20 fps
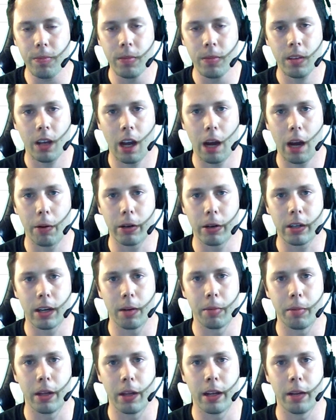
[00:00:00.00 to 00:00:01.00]
I would
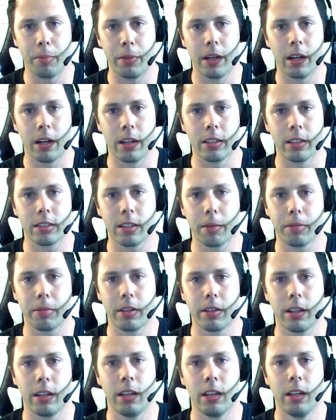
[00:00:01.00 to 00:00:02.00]
come in and bid on
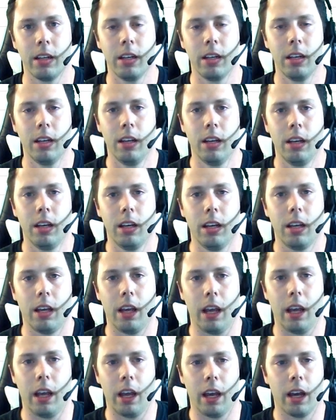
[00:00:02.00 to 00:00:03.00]
something,
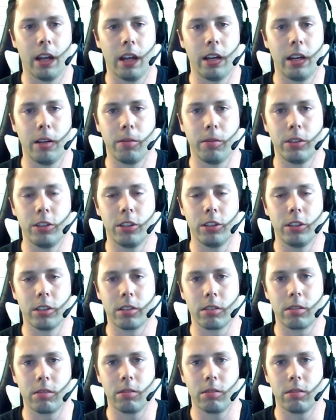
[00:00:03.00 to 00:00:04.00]
and it would
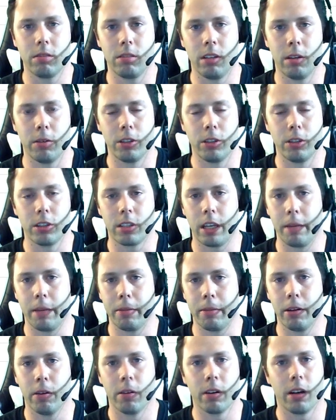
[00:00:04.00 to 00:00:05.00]
just keep
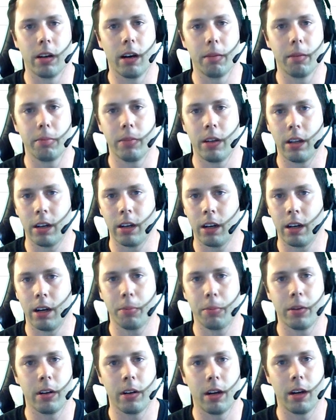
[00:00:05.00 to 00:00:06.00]
going up and up
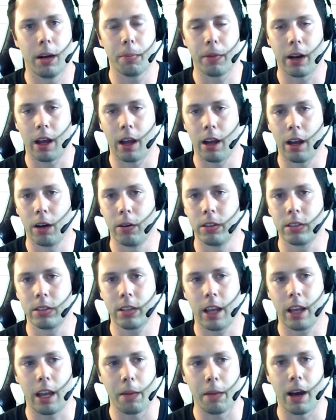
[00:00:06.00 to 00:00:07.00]
and up. And I always
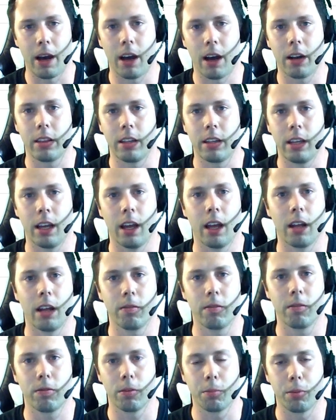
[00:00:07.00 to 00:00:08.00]
came out at the
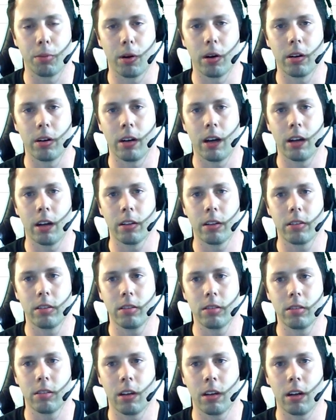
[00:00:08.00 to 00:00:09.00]
end from parting out
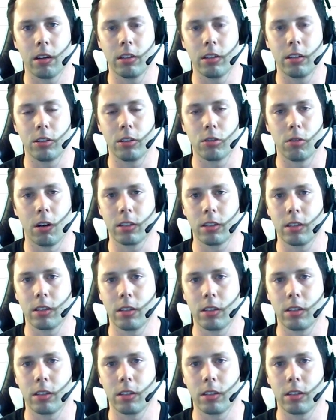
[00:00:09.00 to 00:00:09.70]
these trucks.